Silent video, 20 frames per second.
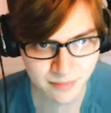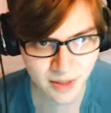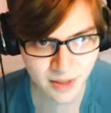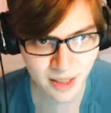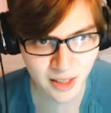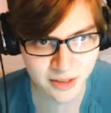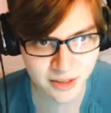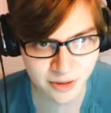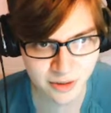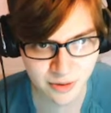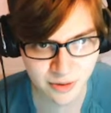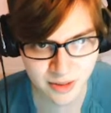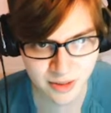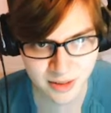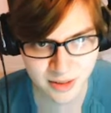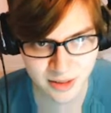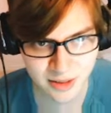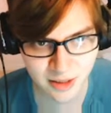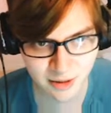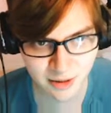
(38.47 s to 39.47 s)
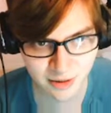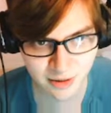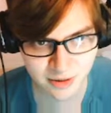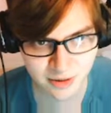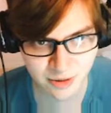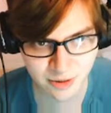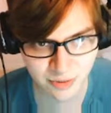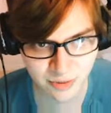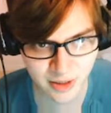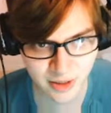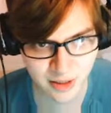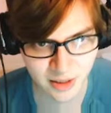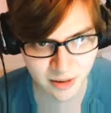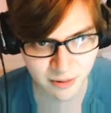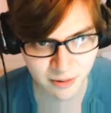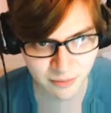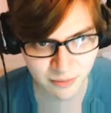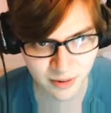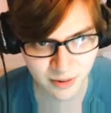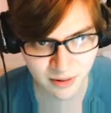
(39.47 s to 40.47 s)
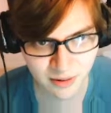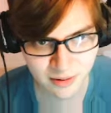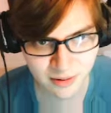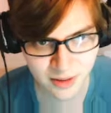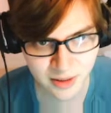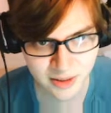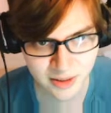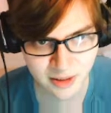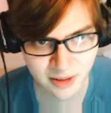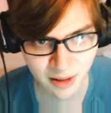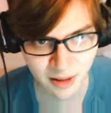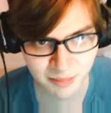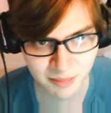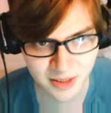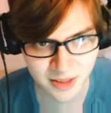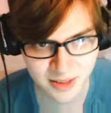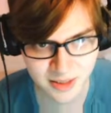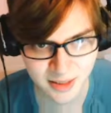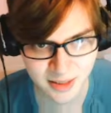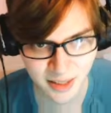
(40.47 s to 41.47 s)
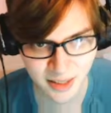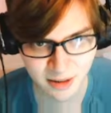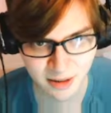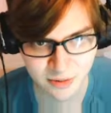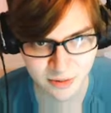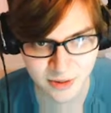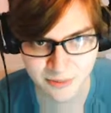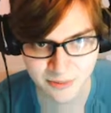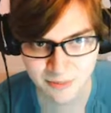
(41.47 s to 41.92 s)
As you can see on the screen, well, it's commented out.